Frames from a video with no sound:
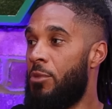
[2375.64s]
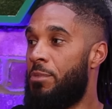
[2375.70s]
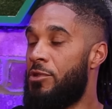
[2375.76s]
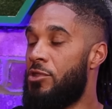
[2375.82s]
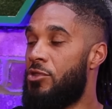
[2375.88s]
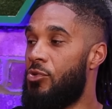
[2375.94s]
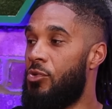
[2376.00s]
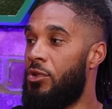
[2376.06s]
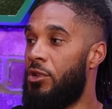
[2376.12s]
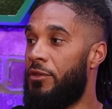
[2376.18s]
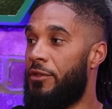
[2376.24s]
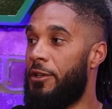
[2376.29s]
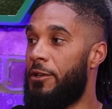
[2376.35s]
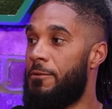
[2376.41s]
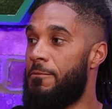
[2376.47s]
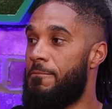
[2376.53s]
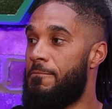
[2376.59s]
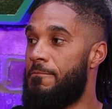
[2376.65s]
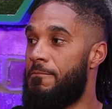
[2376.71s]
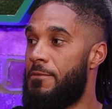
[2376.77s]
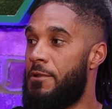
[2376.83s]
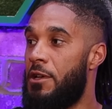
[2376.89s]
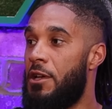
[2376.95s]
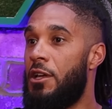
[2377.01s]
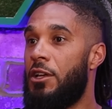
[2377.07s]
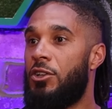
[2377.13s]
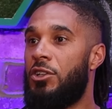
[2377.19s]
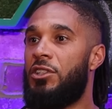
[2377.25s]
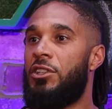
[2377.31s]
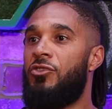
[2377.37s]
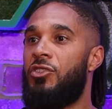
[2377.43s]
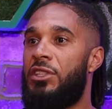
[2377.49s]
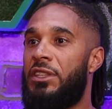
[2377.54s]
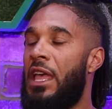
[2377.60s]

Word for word: And I'm open to all of it, because there